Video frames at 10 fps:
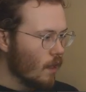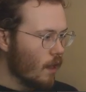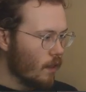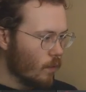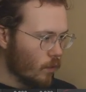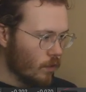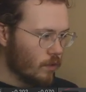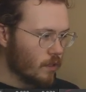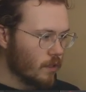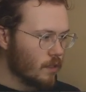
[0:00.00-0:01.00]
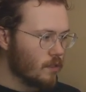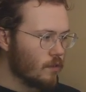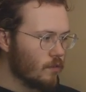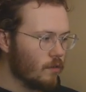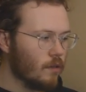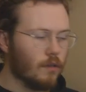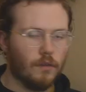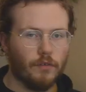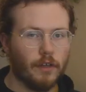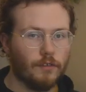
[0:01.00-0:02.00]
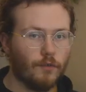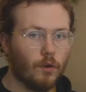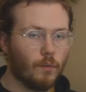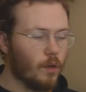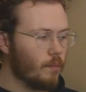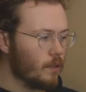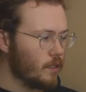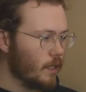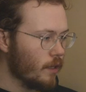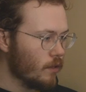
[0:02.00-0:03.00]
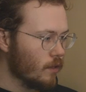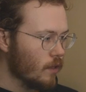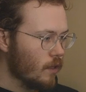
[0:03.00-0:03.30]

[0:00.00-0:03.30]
And then we're using this transform we put together,